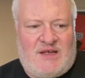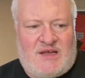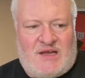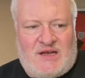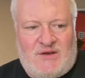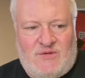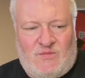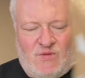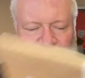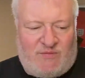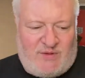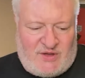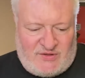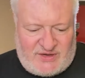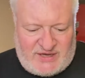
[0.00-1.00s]
Oh, what have
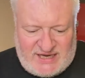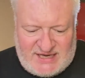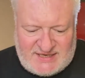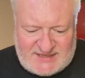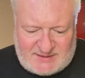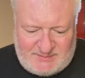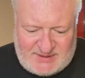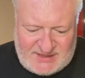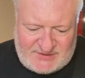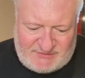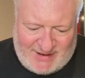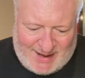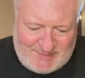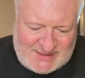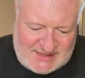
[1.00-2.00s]
we got in here? Somebody's
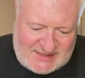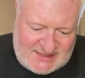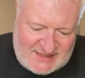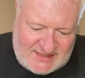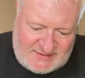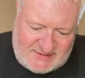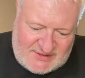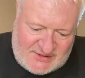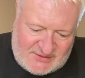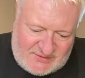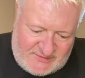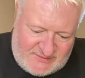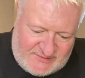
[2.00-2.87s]
wrapped it in sort of...